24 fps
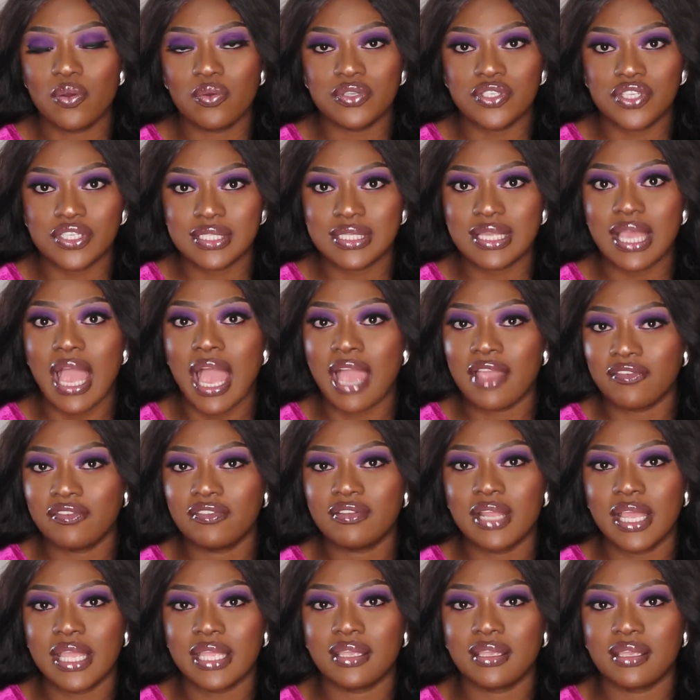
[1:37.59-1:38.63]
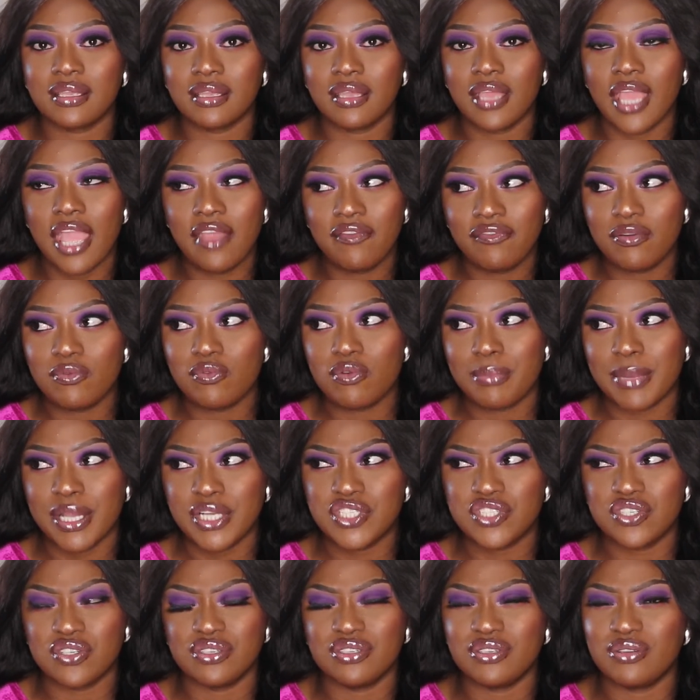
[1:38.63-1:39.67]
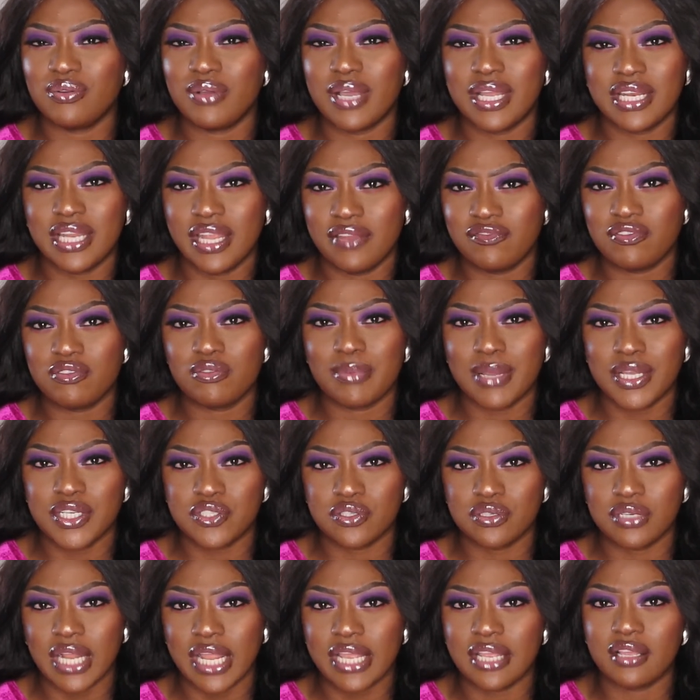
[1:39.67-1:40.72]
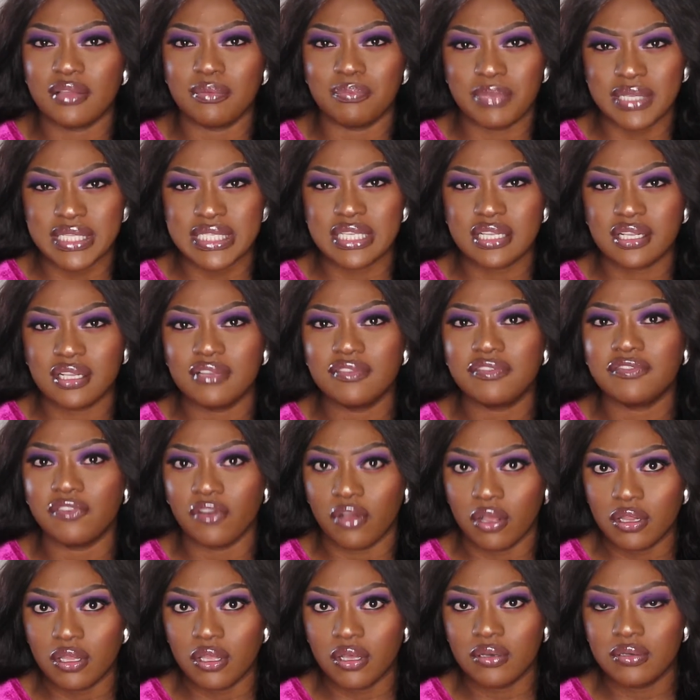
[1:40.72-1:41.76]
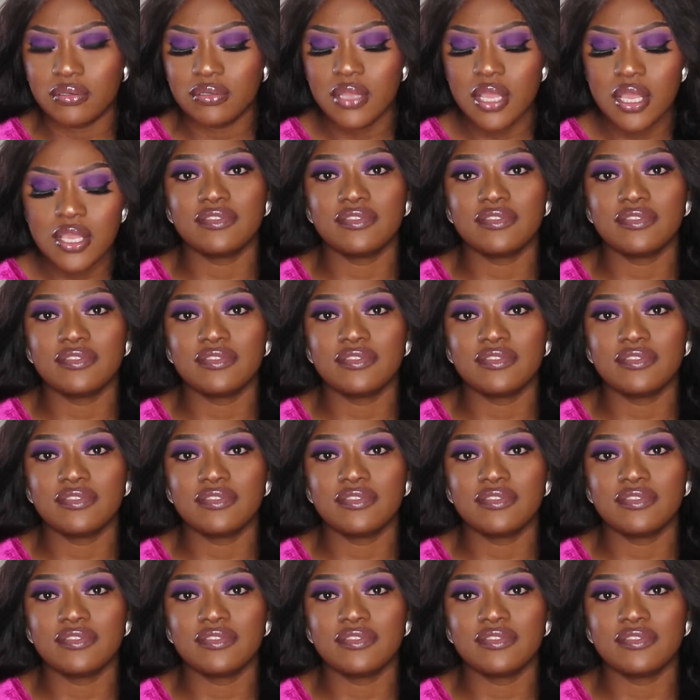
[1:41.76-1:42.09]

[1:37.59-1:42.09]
just I feel like every woman should know and every woman should basically follow.